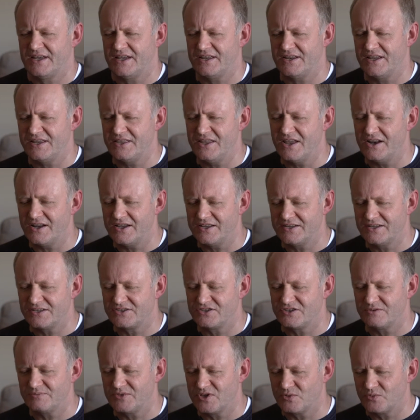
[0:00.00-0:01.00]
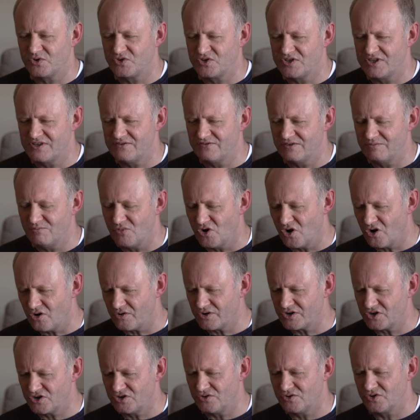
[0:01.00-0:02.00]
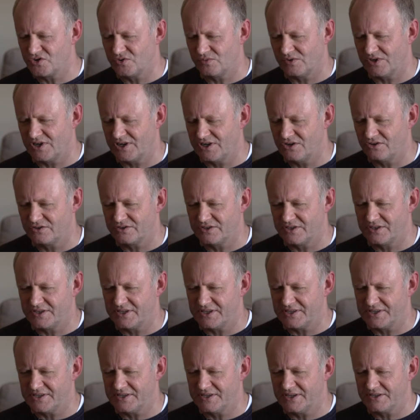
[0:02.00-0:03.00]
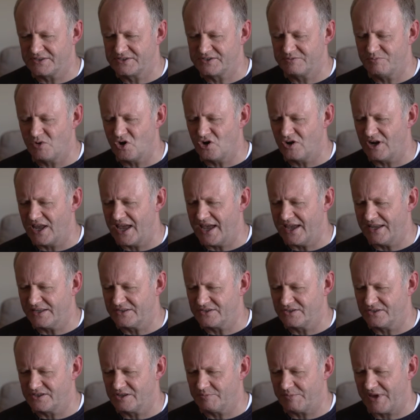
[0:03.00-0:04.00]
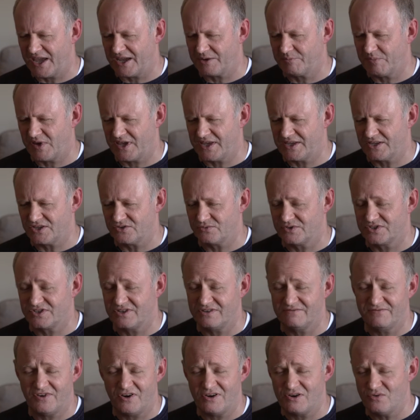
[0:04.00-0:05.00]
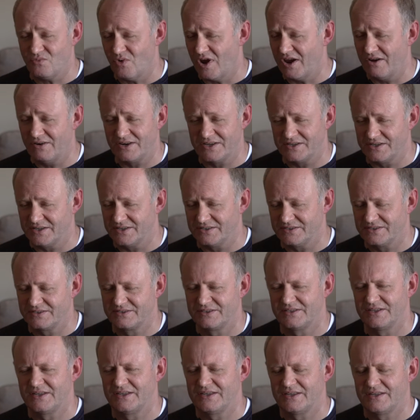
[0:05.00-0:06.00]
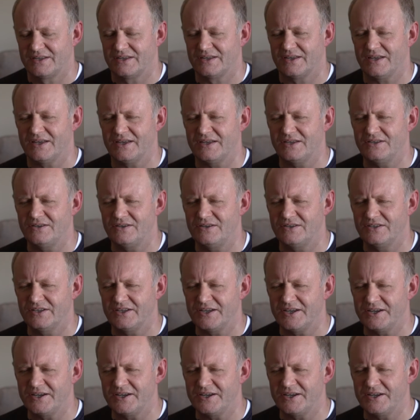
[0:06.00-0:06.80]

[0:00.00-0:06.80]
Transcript: And then I did something which is even more unusual. I looked at the small ads on the back page, which I very rarely did. And